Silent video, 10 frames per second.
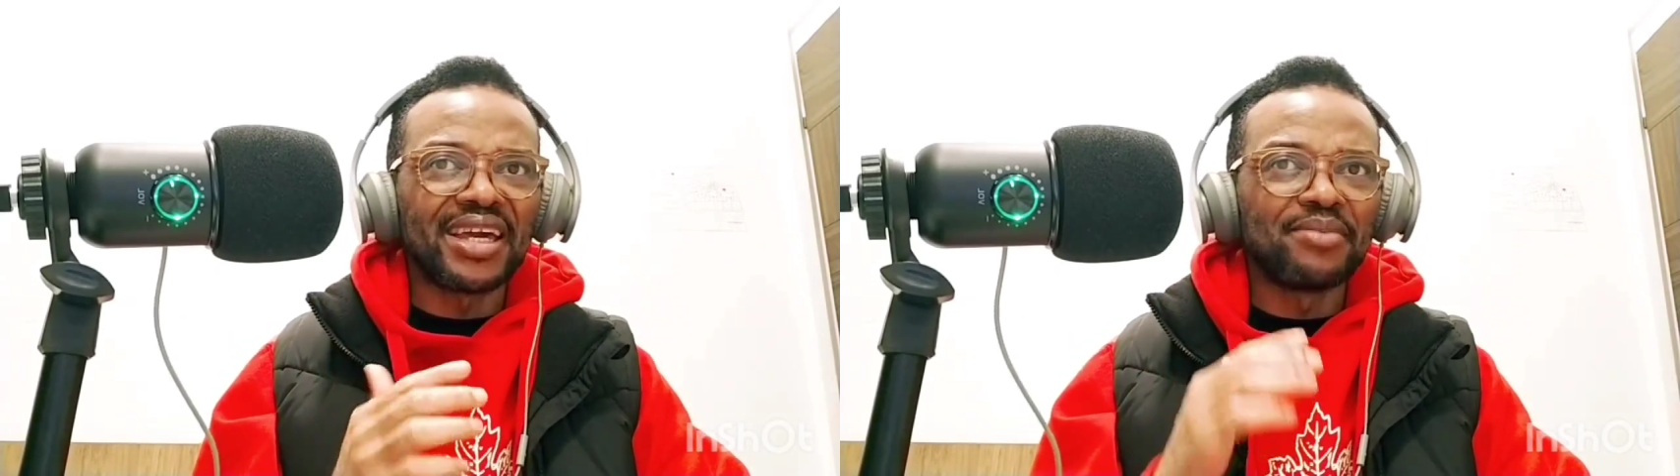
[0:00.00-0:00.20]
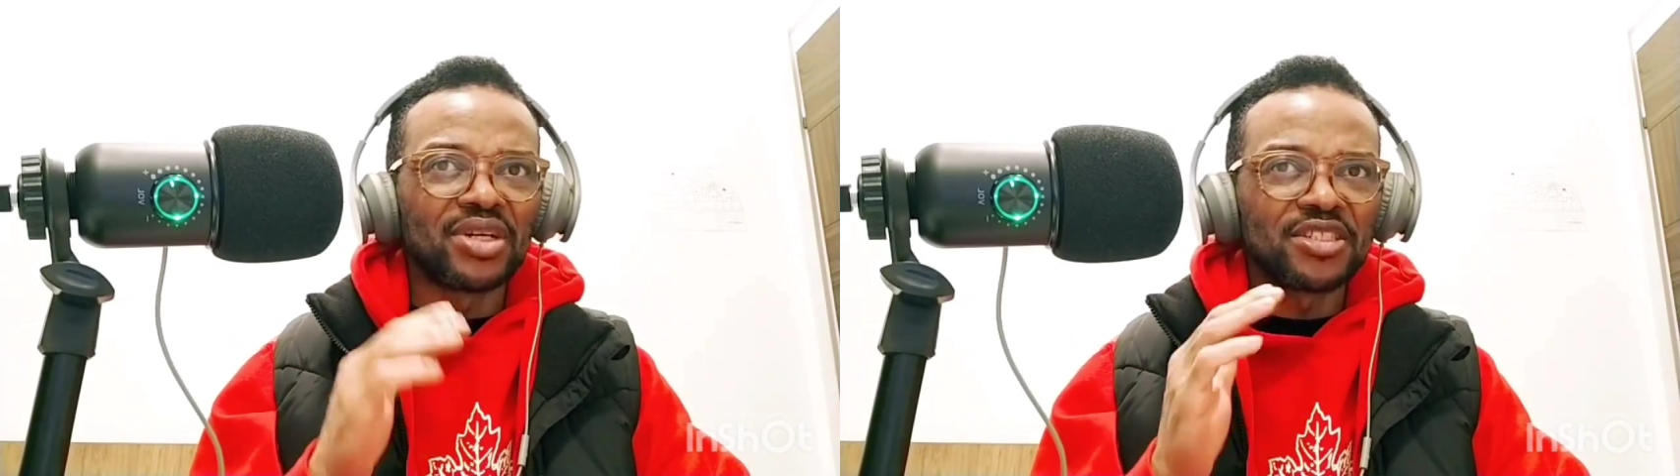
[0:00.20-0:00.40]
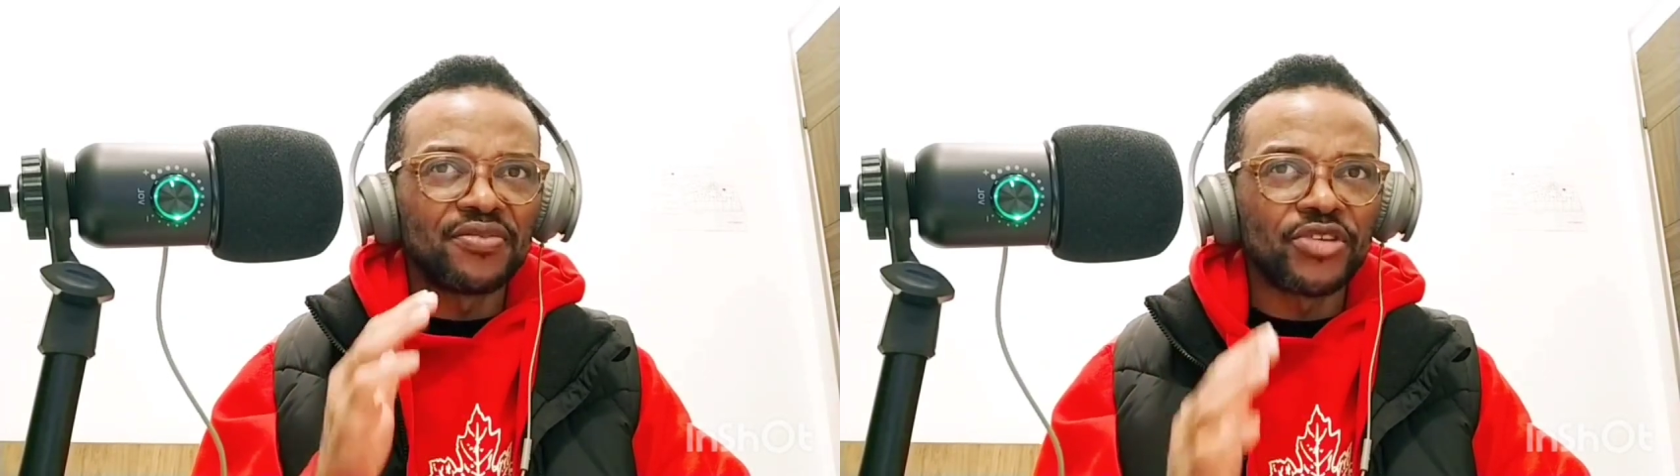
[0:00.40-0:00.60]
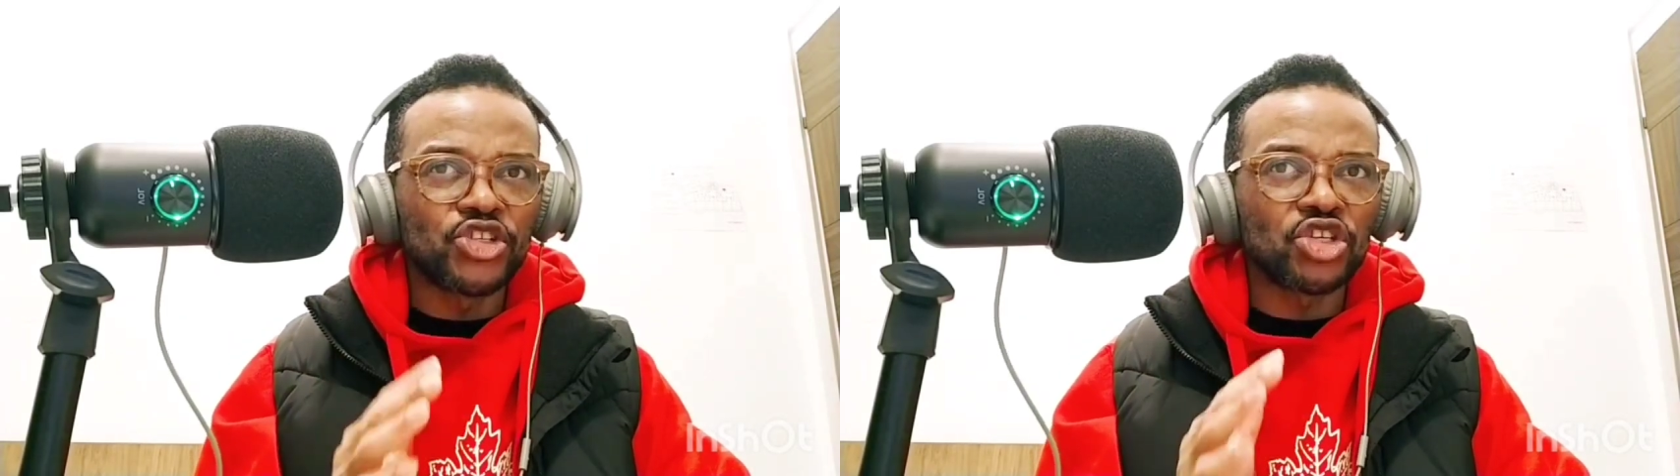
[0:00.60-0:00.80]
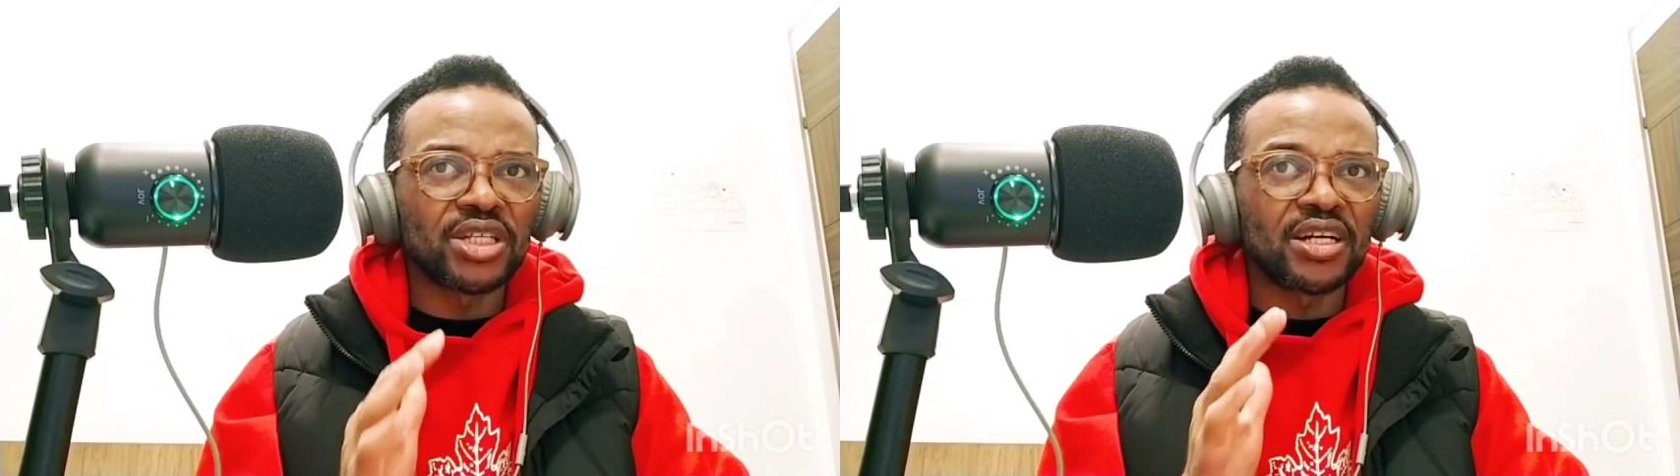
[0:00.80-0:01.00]
a
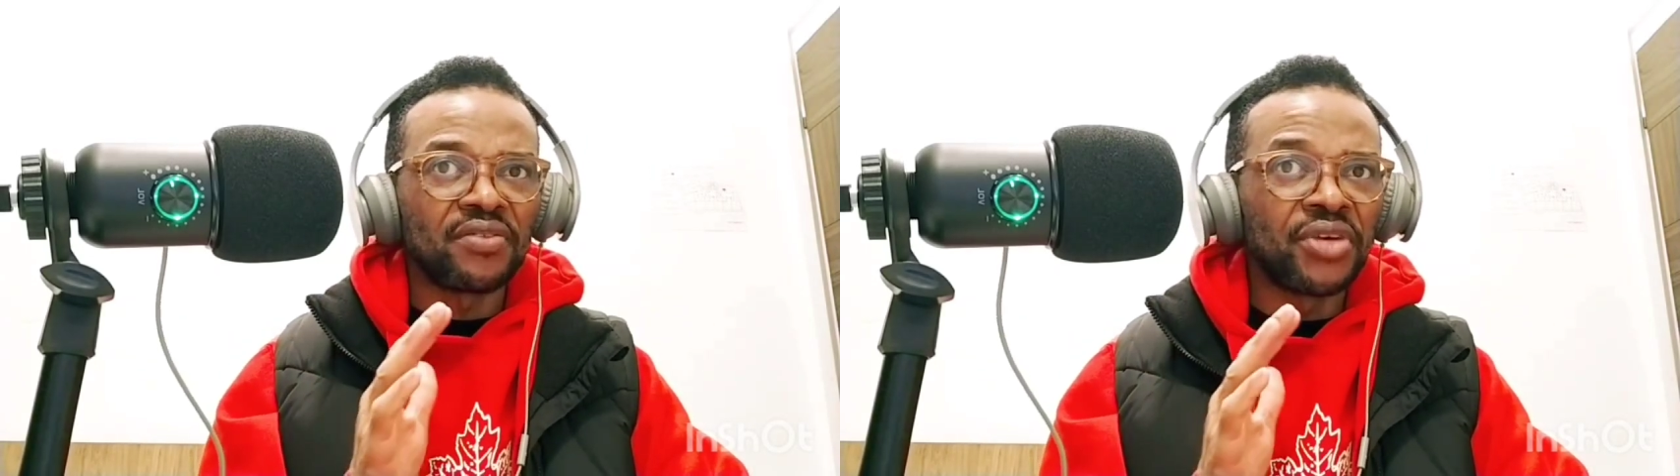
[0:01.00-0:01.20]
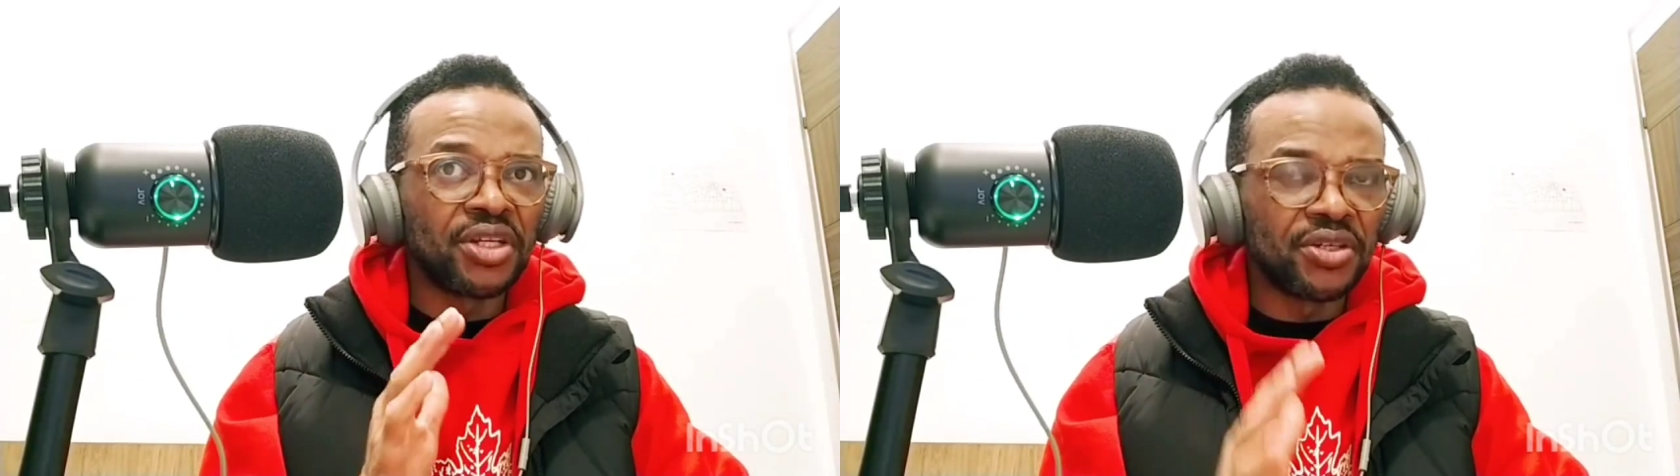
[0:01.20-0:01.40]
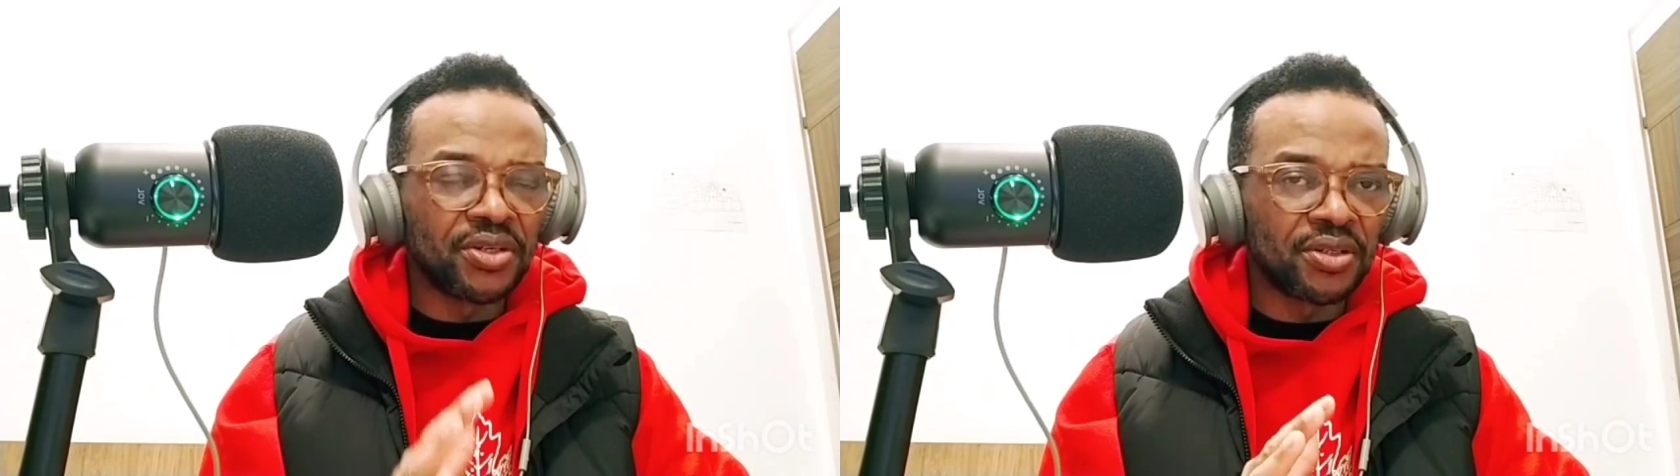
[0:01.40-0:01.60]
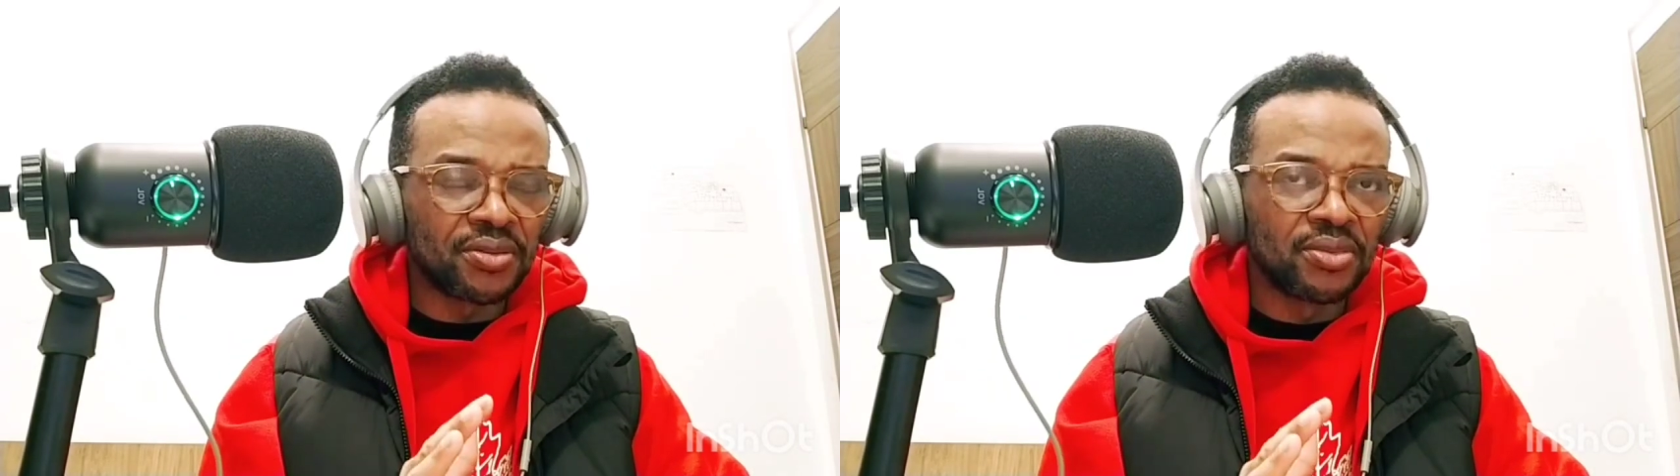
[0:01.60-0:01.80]
motivational video